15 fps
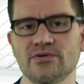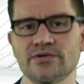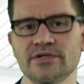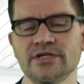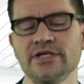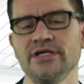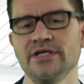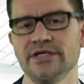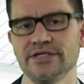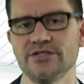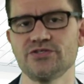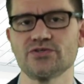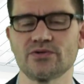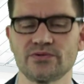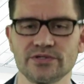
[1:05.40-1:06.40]
or in
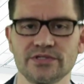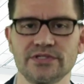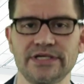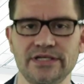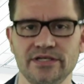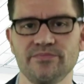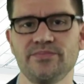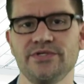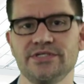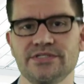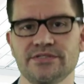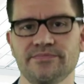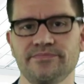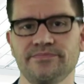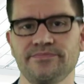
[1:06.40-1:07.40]
short LNPs.